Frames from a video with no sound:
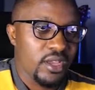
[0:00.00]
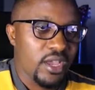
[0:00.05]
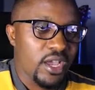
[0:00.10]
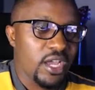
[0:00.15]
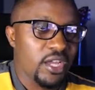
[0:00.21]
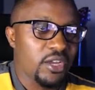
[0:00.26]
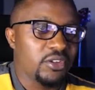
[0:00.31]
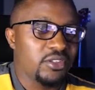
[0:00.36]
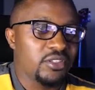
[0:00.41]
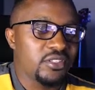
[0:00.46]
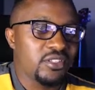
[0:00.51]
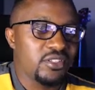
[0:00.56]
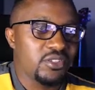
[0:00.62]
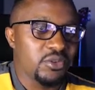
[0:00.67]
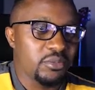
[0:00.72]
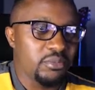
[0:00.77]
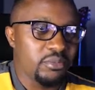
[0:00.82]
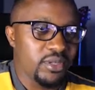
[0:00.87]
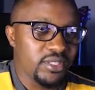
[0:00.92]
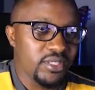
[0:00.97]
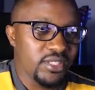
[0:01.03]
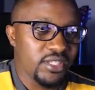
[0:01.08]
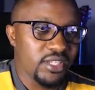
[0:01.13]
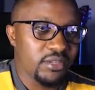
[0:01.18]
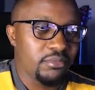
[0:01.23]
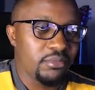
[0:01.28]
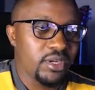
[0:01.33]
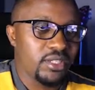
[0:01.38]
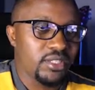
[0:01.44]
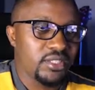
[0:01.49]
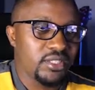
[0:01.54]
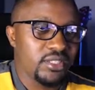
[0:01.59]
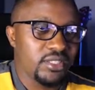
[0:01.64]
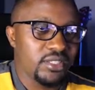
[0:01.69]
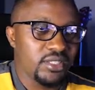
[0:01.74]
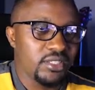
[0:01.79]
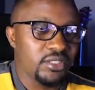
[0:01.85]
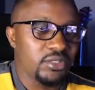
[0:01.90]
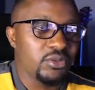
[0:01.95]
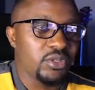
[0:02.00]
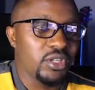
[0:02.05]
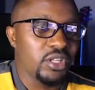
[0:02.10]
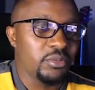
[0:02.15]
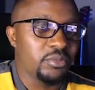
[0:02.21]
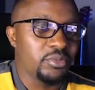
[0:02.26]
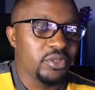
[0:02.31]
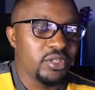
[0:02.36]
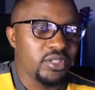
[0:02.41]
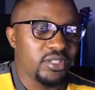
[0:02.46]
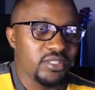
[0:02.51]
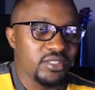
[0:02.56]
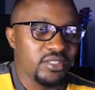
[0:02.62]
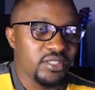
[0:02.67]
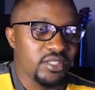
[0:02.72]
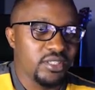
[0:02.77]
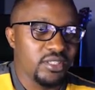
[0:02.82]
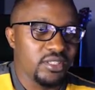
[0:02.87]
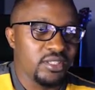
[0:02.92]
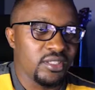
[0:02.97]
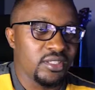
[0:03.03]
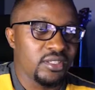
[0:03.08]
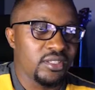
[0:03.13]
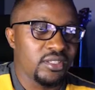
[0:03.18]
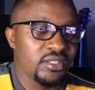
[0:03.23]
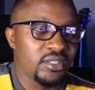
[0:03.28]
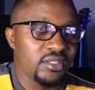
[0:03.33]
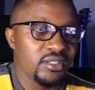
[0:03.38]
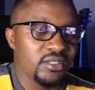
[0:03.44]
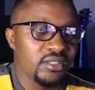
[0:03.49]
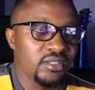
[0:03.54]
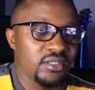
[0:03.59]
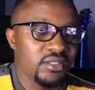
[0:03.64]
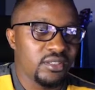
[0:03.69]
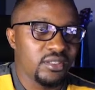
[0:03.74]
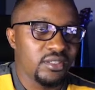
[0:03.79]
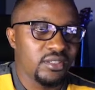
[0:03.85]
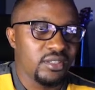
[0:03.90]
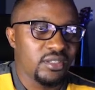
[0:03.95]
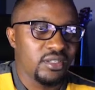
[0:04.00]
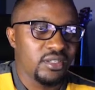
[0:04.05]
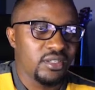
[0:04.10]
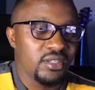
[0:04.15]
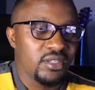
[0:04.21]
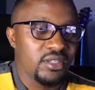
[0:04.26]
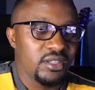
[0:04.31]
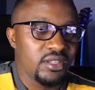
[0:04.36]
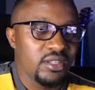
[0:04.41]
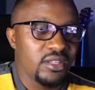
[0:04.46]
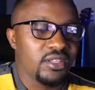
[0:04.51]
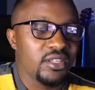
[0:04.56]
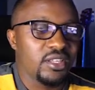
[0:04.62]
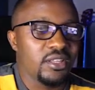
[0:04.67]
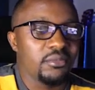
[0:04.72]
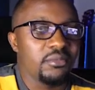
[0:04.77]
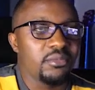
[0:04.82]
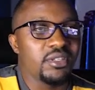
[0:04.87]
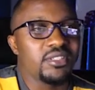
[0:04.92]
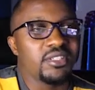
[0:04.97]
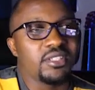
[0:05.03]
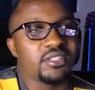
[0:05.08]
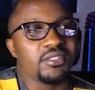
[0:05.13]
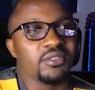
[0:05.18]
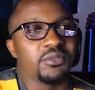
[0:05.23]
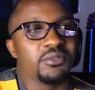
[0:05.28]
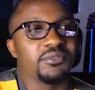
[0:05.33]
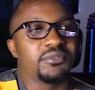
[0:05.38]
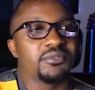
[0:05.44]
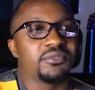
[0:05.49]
I know it's so basic, but it will help you understand. These are the basics of